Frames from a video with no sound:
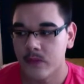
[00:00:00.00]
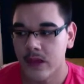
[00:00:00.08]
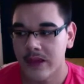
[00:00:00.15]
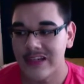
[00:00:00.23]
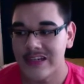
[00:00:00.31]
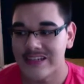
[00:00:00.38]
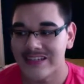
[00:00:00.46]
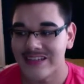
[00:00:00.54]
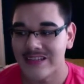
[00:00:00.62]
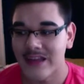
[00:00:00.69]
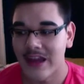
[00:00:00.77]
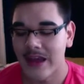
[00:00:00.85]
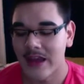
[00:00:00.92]
Heat did
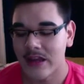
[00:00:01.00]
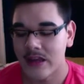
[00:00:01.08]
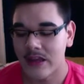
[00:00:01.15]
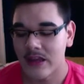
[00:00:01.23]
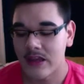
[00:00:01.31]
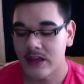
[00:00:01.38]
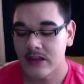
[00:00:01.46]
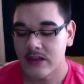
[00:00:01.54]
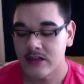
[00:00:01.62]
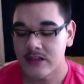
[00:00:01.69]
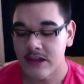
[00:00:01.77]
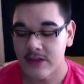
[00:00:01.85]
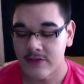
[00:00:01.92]
that,
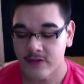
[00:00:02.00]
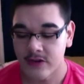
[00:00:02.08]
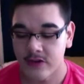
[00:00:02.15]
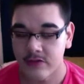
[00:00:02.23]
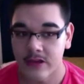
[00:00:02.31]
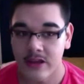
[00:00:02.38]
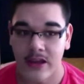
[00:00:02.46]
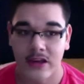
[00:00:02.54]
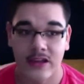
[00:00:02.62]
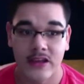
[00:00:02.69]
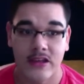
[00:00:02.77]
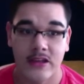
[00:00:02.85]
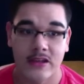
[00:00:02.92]
definitely, and
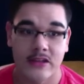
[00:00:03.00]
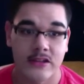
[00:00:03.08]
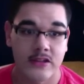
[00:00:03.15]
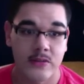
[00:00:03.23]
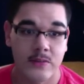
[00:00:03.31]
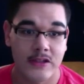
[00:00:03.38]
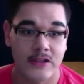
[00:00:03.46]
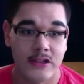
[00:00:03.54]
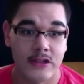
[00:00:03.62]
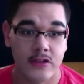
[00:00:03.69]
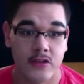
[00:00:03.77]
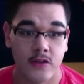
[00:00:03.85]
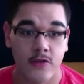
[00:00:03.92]
Heat is still my
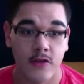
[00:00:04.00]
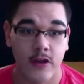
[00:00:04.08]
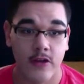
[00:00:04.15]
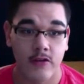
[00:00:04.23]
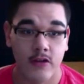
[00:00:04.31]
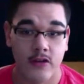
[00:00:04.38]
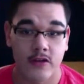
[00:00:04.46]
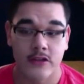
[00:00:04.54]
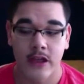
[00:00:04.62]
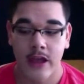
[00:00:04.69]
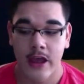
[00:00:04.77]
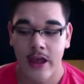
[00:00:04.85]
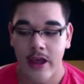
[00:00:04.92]
signature fragrance.
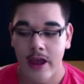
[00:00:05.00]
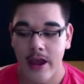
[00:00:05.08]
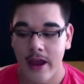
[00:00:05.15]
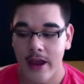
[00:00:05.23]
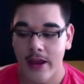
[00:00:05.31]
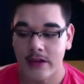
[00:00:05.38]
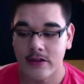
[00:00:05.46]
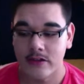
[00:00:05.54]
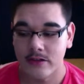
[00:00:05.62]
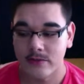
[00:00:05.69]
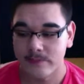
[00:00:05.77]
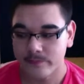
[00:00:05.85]
And